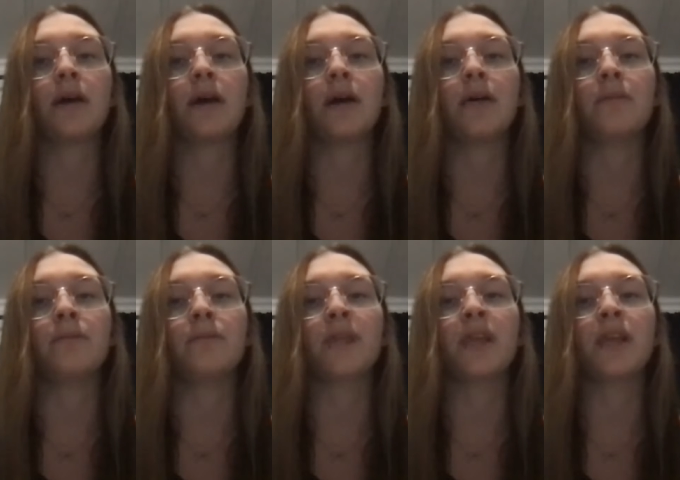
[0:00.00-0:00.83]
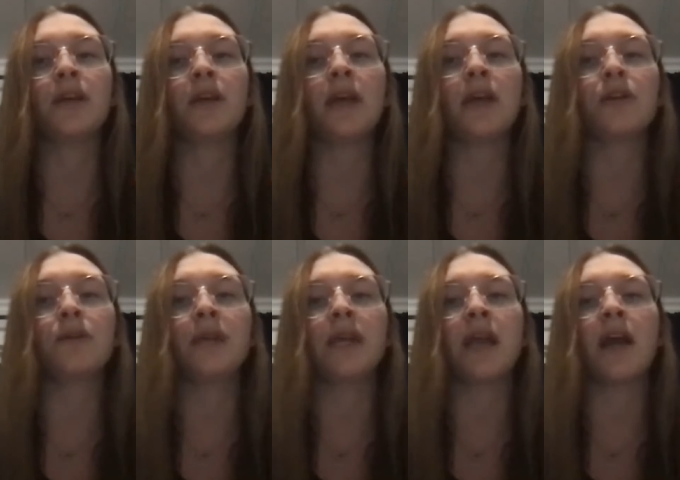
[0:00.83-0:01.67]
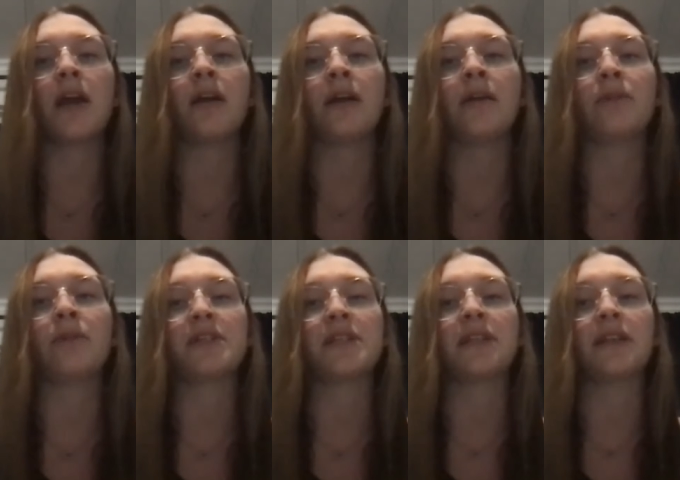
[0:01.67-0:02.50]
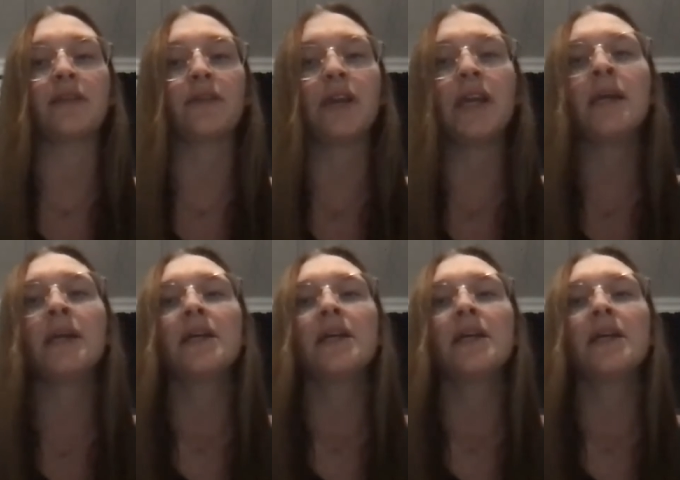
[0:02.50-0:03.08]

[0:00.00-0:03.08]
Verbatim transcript: um, including our in-person delivery.